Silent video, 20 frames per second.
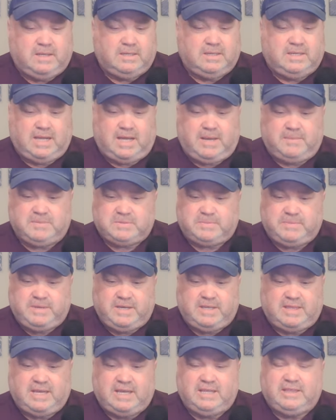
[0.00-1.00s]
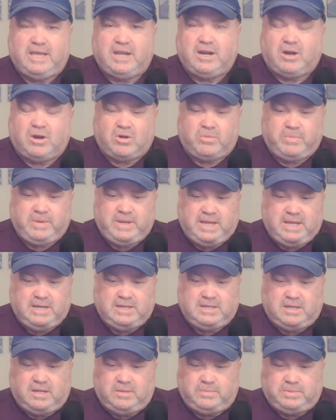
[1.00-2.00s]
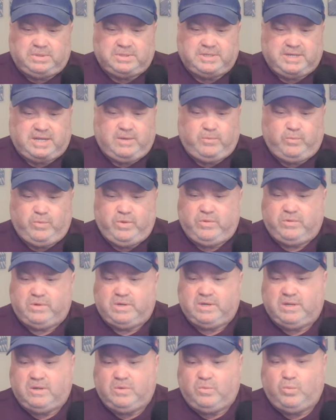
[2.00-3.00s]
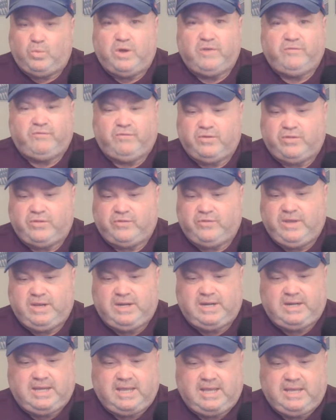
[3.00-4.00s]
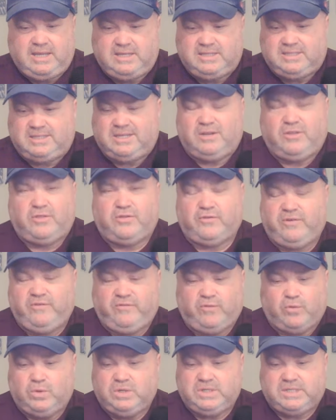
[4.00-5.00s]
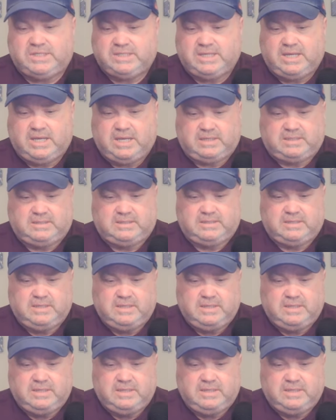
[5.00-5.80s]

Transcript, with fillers: Dom Smith had that RBI double. Dom went uh, one for three today. He's hitting 346.